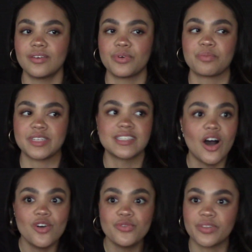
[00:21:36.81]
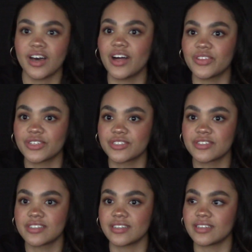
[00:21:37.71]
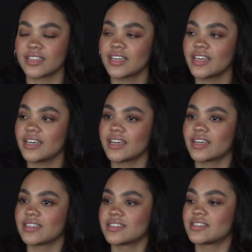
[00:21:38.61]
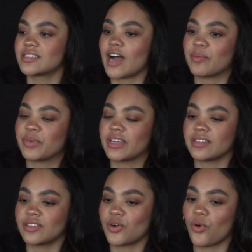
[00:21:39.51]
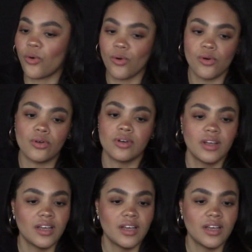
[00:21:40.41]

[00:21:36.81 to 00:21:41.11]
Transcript: with myself, with others, and stopping the whole,